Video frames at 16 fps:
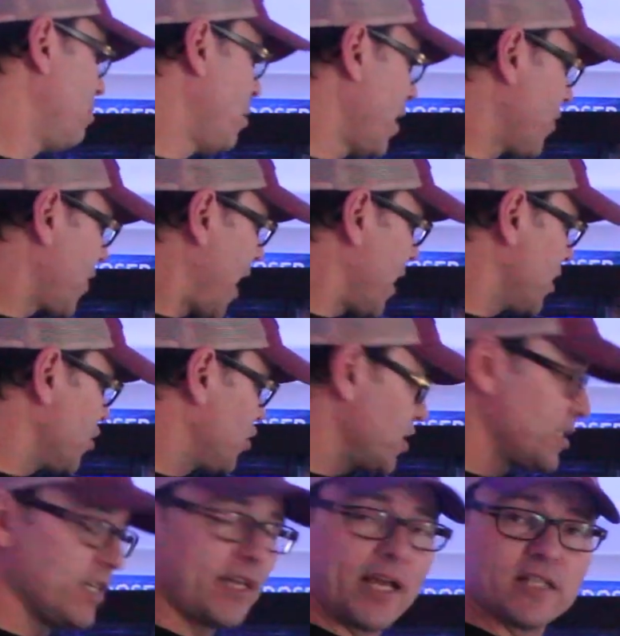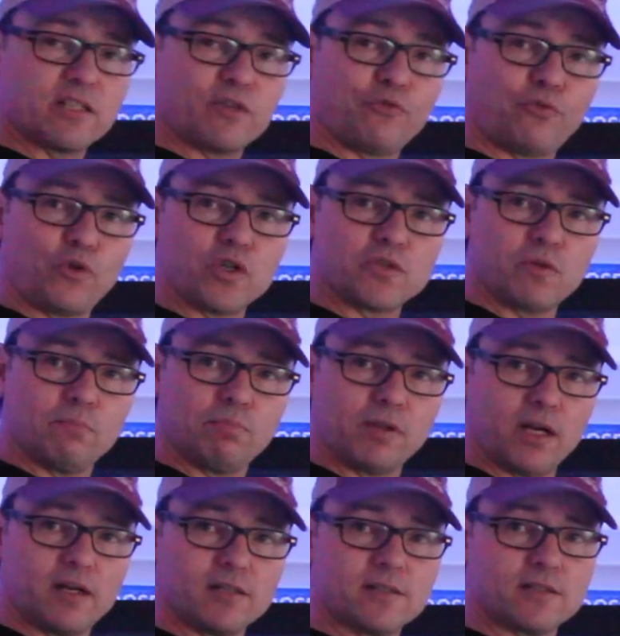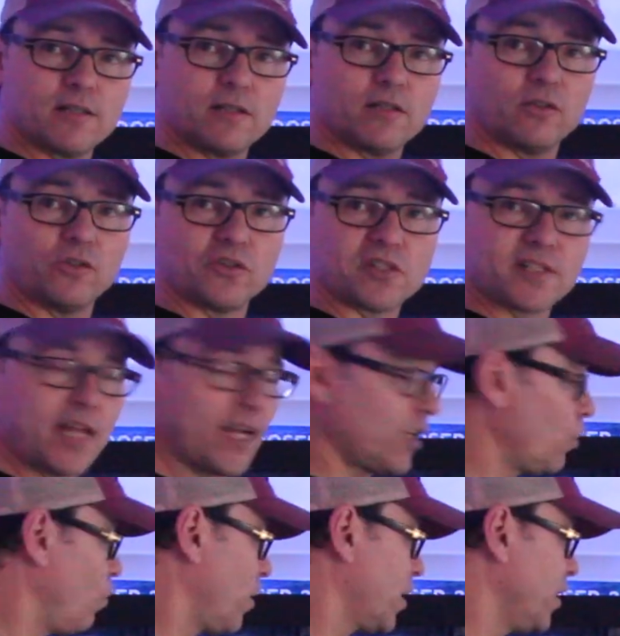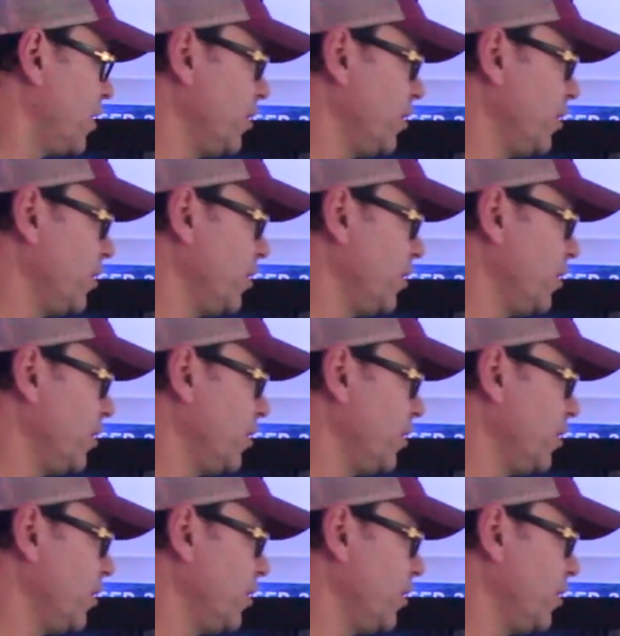but that is just in case the first one plugs. Your second one